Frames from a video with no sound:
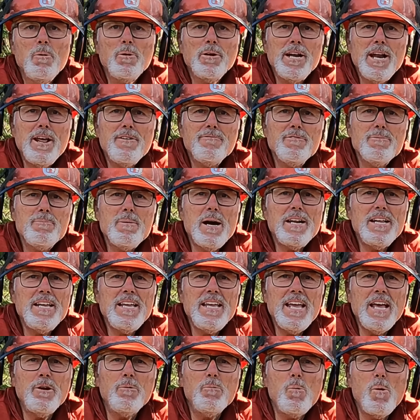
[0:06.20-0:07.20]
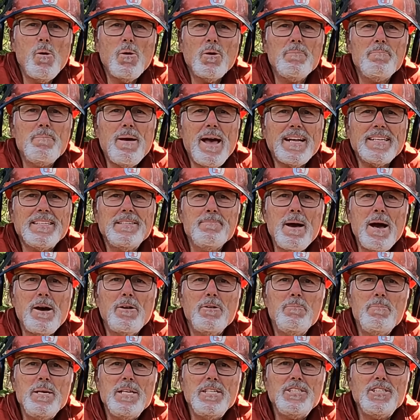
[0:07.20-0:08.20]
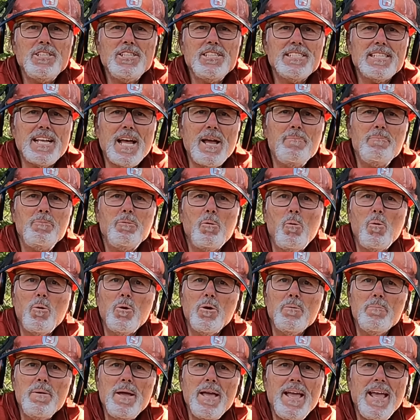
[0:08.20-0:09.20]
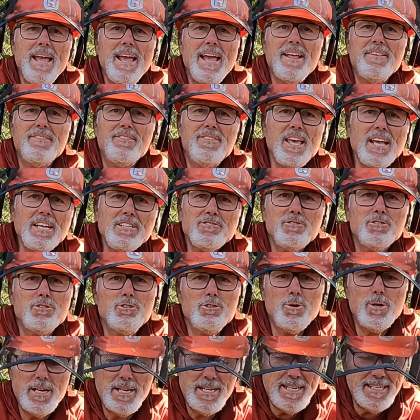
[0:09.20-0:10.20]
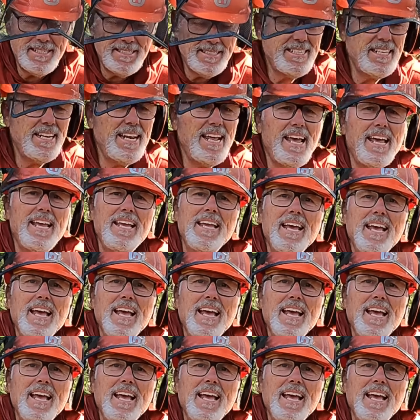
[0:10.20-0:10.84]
morning, everybody, and welcome back to Mountain Beaches. I'm Norm, and thanks for joining us today.